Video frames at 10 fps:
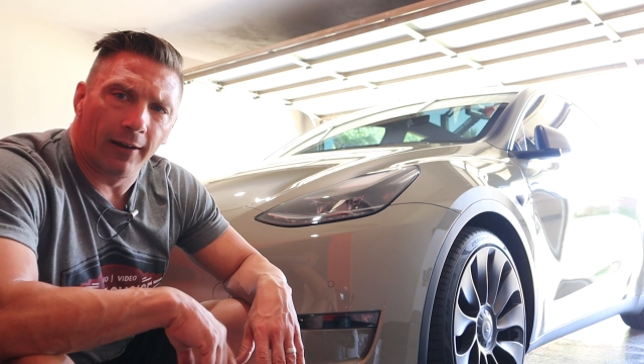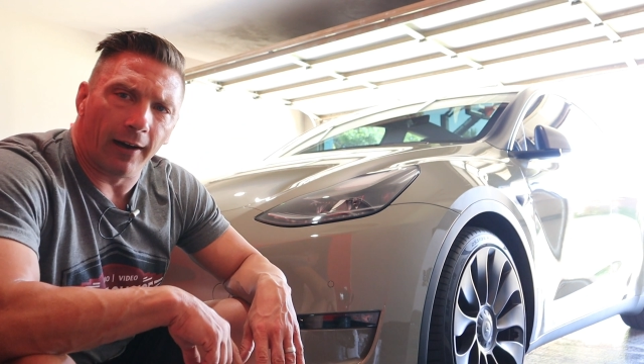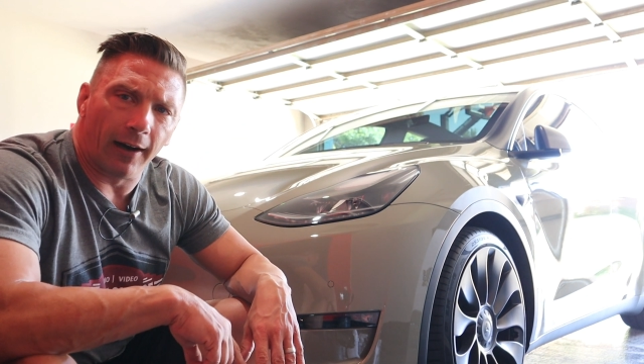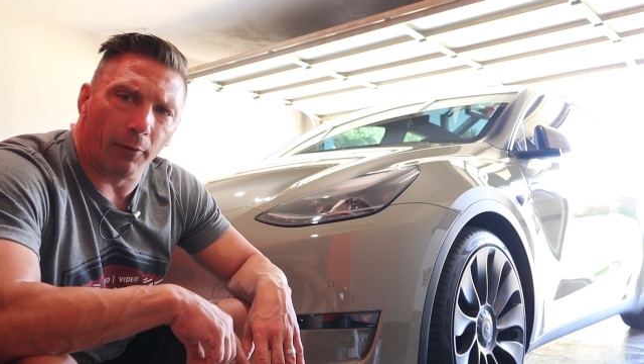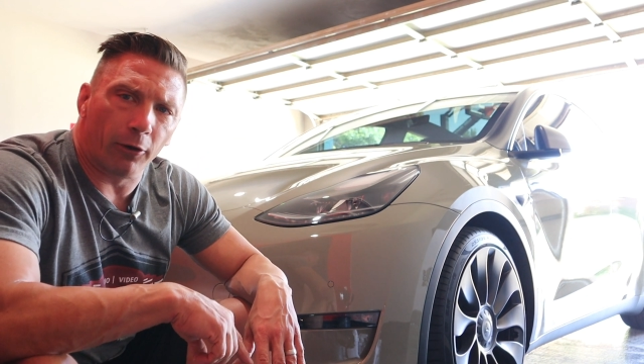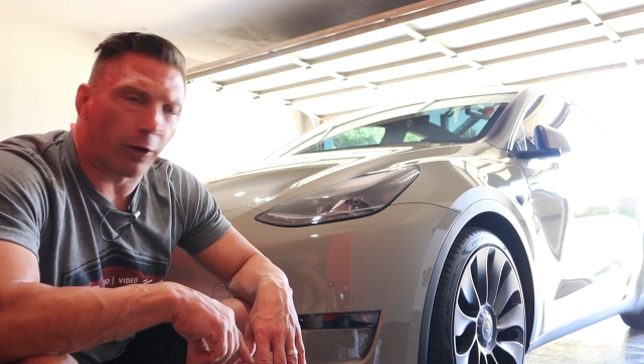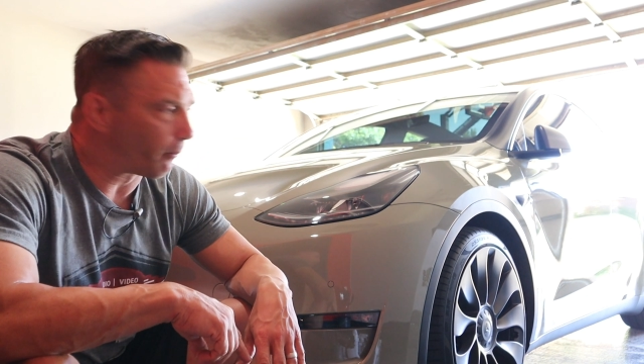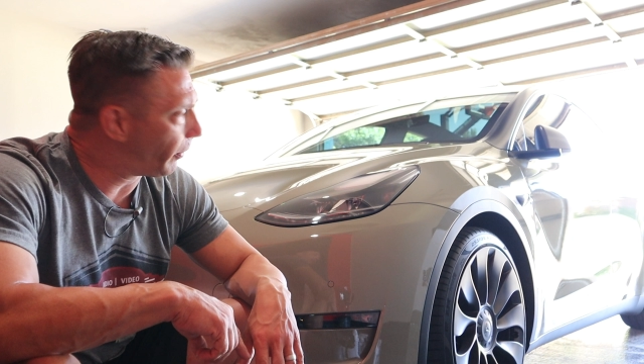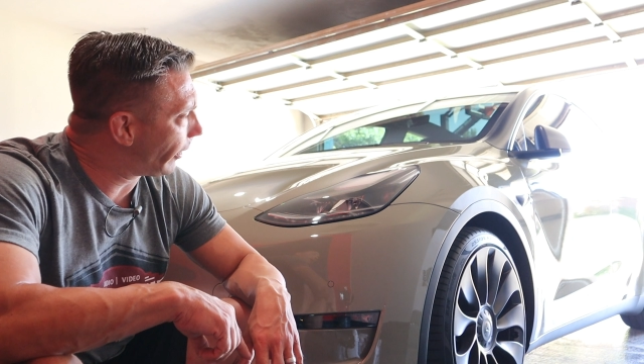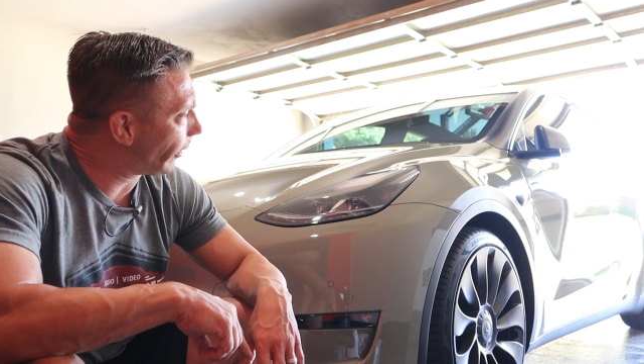would
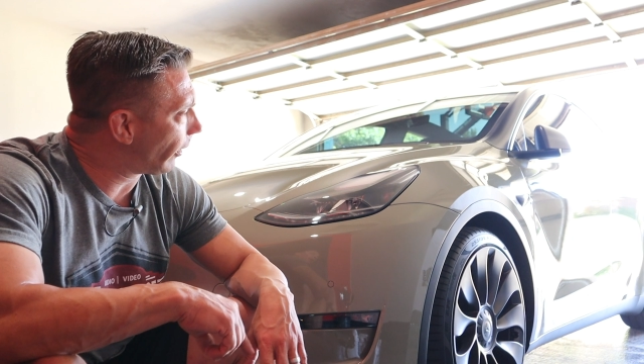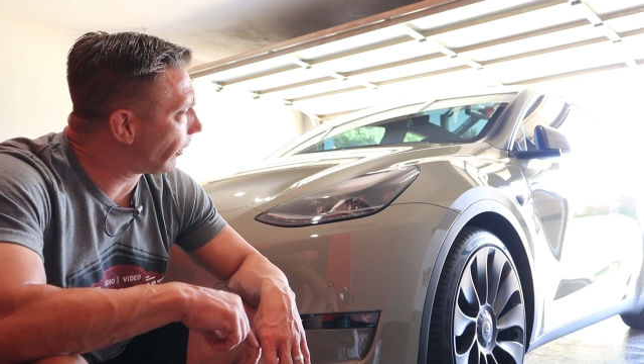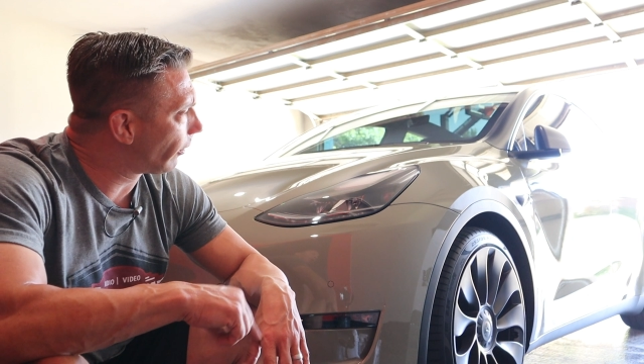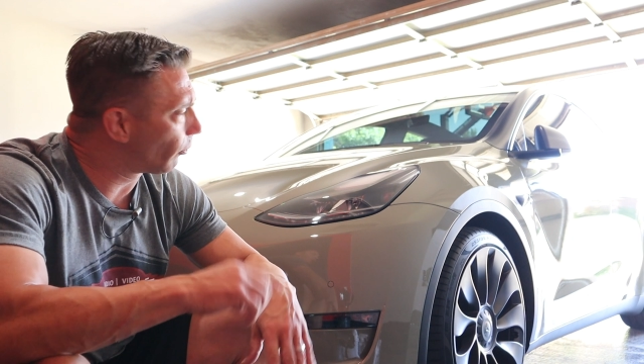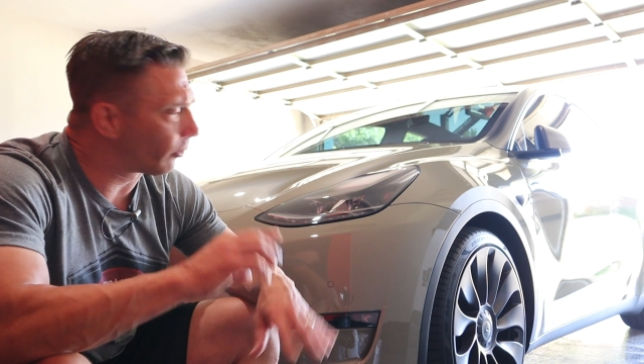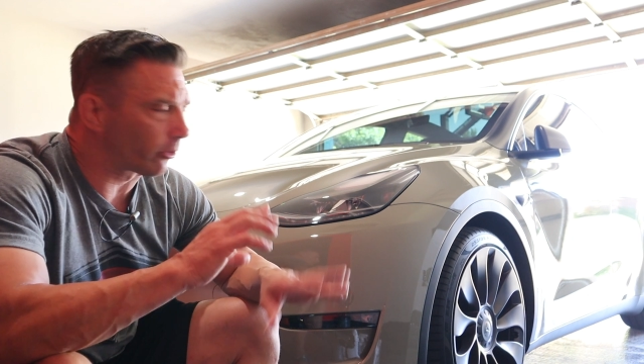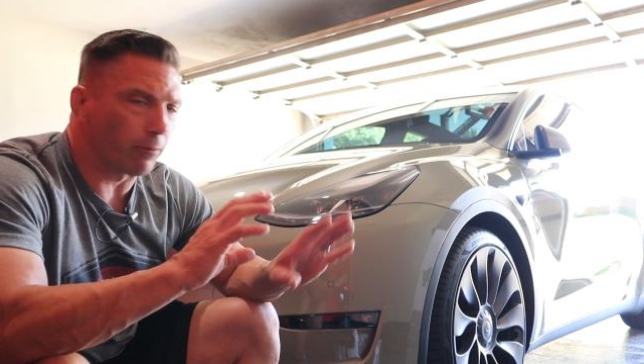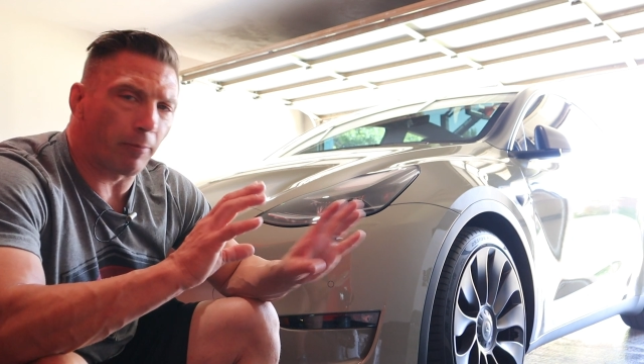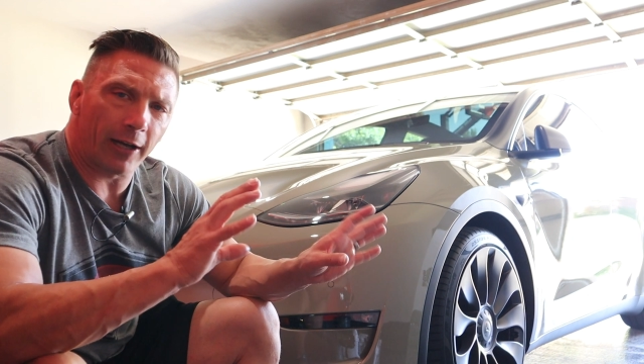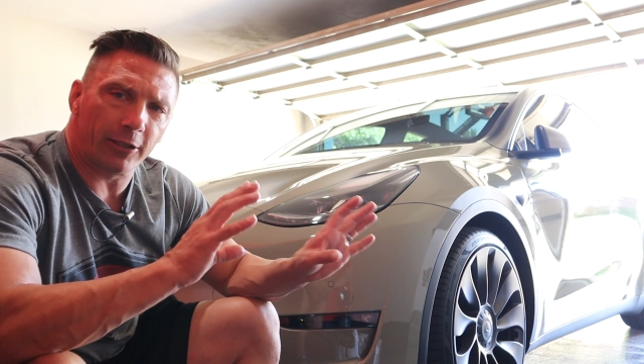look better
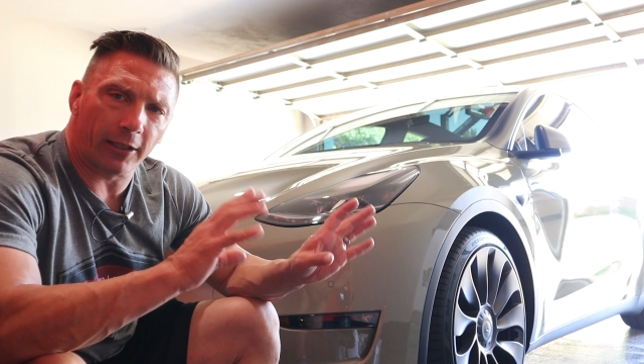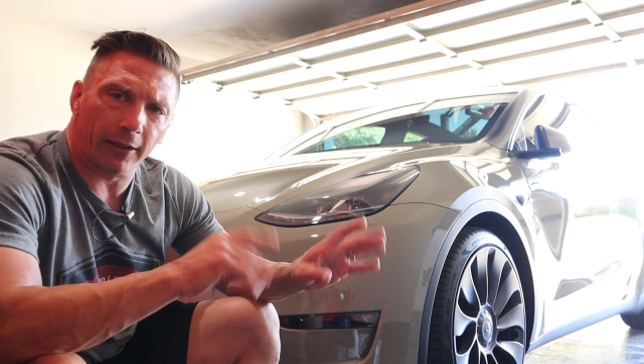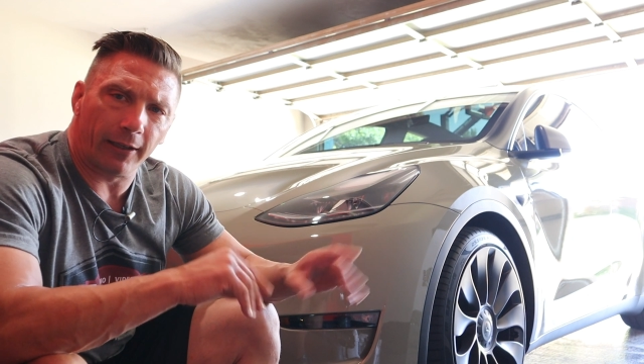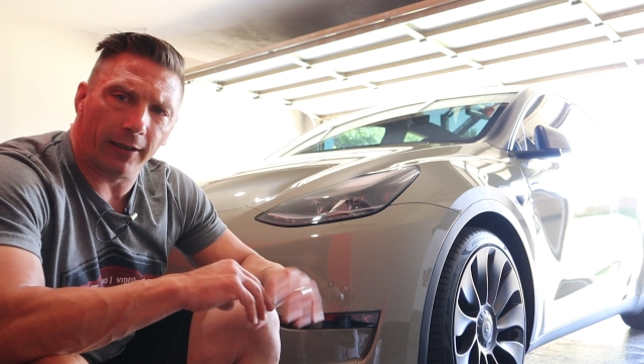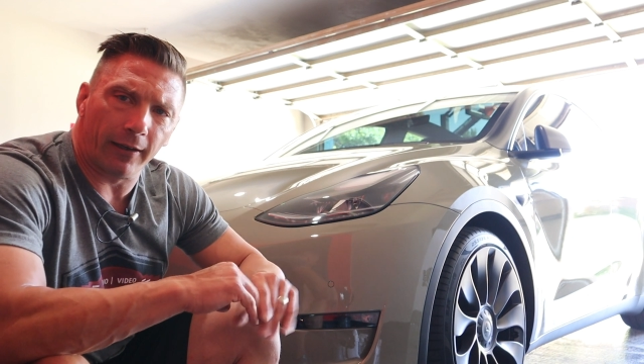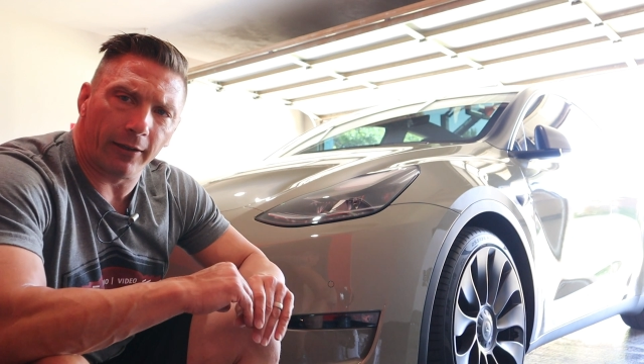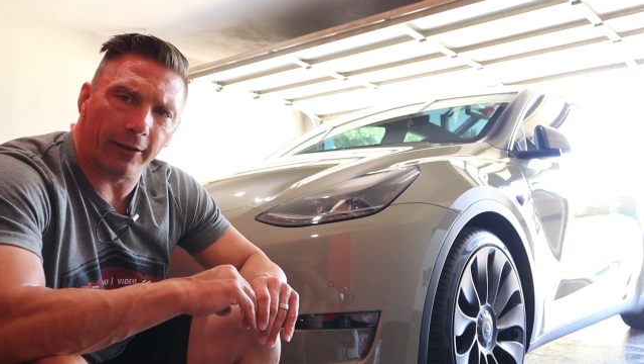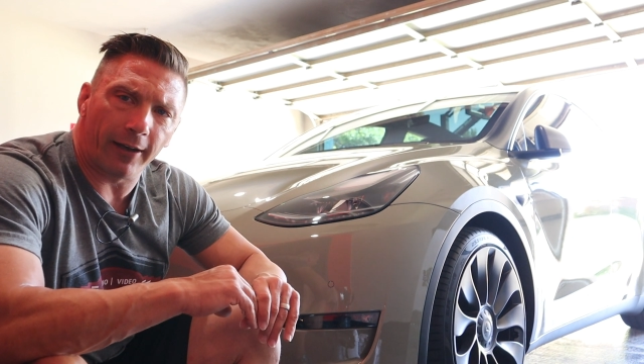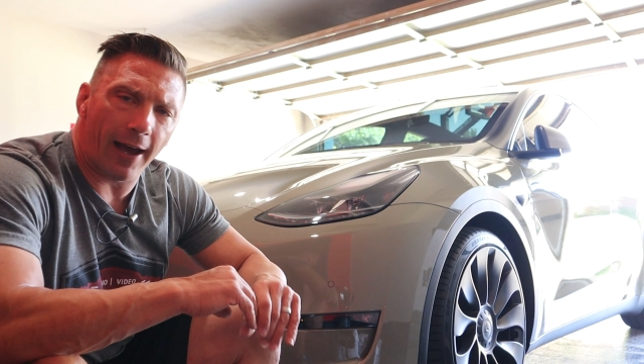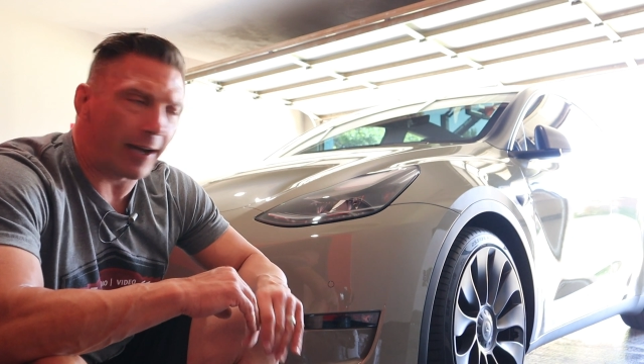with matching
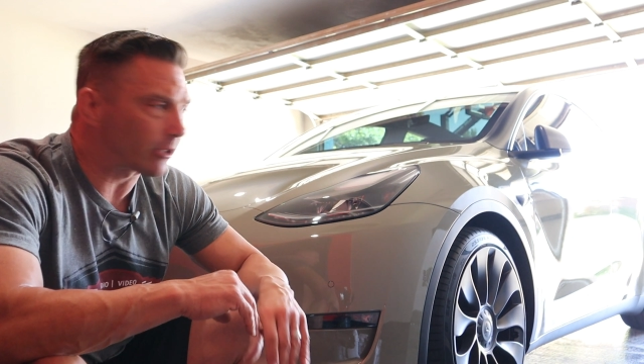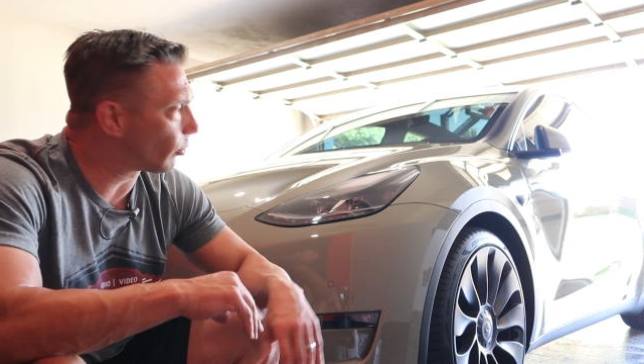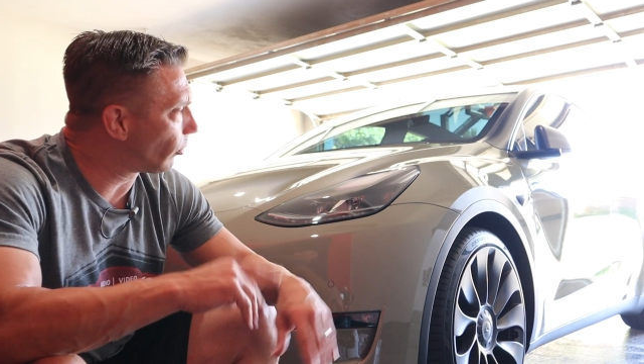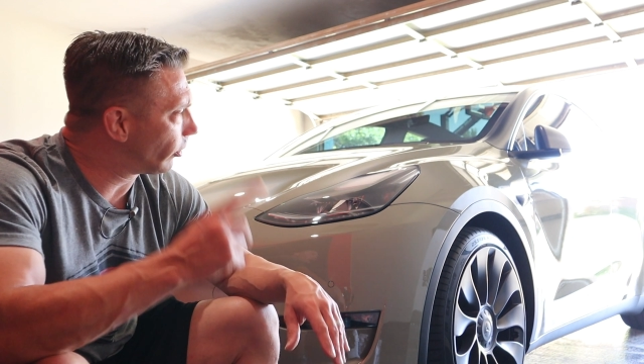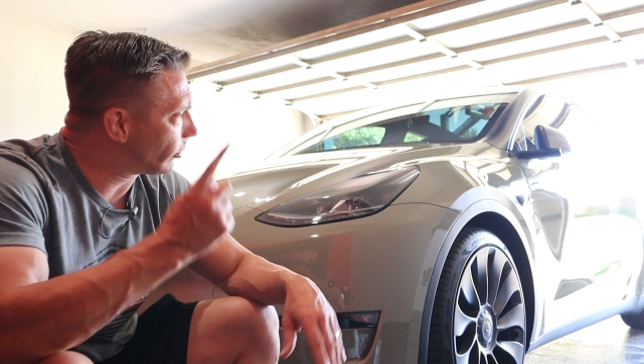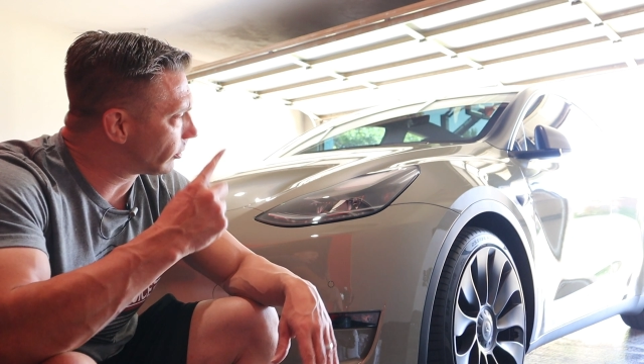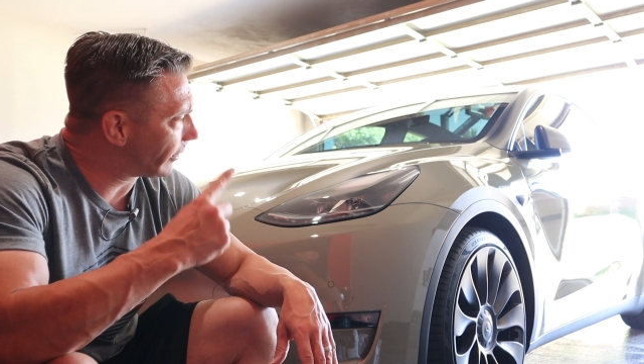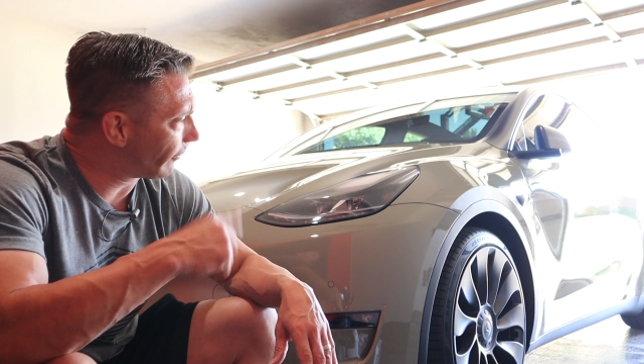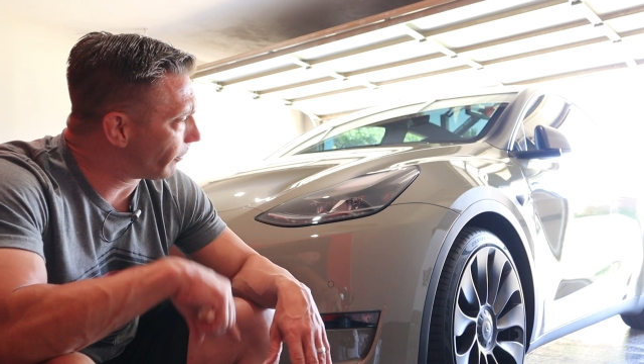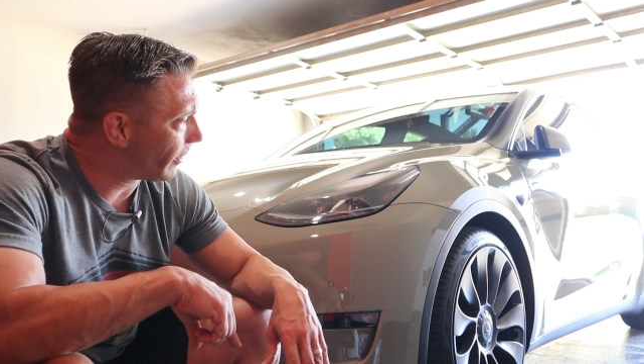the dash, or just
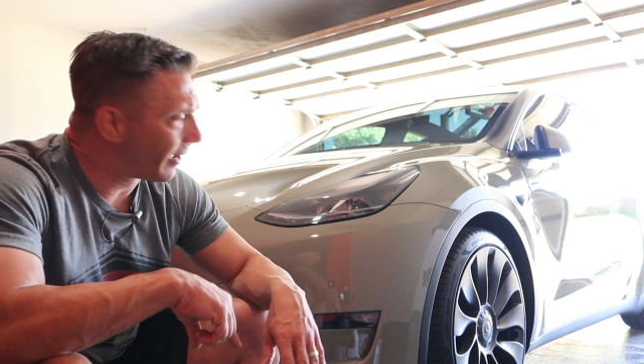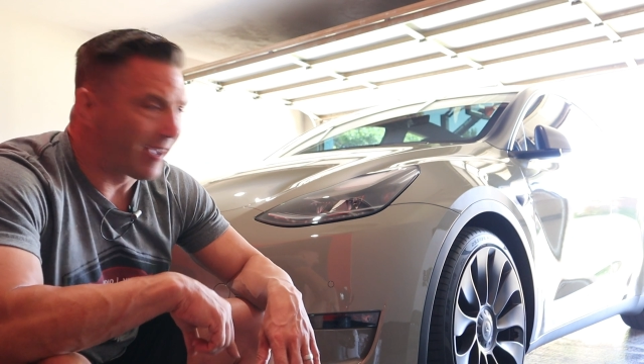leave them